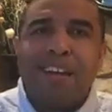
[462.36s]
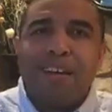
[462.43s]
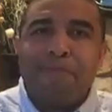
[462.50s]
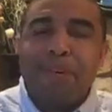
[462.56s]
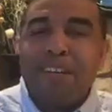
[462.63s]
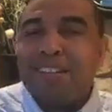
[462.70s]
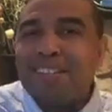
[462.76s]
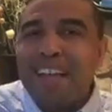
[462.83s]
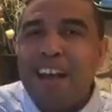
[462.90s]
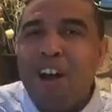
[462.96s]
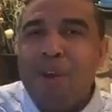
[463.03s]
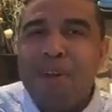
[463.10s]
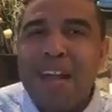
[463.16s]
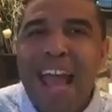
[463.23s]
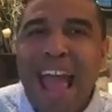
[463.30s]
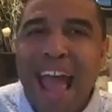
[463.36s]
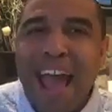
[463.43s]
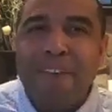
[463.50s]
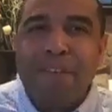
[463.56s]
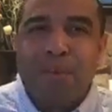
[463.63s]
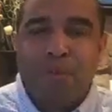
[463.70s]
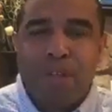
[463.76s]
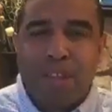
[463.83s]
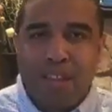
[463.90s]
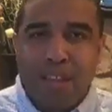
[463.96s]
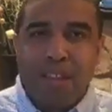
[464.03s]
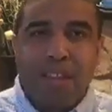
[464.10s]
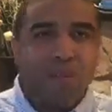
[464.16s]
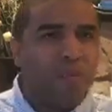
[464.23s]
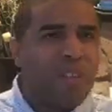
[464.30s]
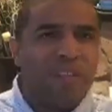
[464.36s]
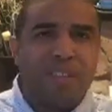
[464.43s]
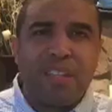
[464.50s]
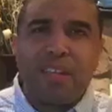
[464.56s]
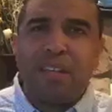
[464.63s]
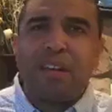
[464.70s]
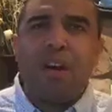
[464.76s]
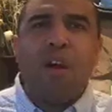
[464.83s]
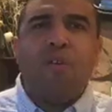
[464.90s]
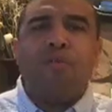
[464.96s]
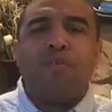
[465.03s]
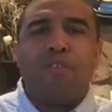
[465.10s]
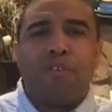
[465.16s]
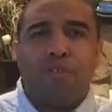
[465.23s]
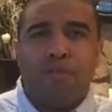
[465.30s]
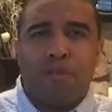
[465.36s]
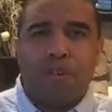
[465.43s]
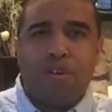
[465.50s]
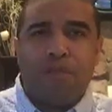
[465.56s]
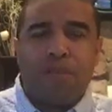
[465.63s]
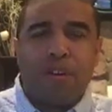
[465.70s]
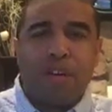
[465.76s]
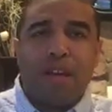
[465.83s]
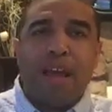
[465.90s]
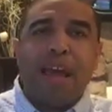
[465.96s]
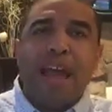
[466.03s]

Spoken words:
because they already have it within them. We've seen it over and over and over again.